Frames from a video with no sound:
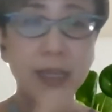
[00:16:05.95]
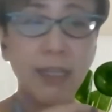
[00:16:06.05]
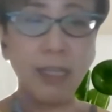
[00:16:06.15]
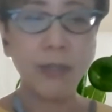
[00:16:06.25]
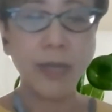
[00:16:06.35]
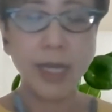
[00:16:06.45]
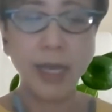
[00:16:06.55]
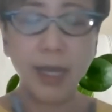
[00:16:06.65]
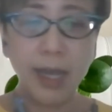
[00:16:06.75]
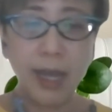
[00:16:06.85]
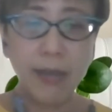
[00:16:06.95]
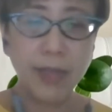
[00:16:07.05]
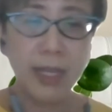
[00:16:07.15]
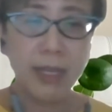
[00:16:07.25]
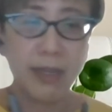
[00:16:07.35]
You know, I
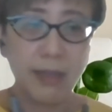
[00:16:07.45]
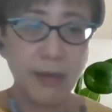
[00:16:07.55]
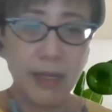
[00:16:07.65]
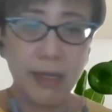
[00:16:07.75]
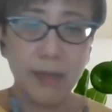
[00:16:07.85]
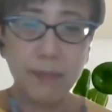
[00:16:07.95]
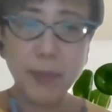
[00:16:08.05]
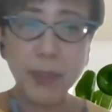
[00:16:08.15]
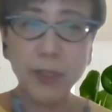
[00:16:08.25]
think people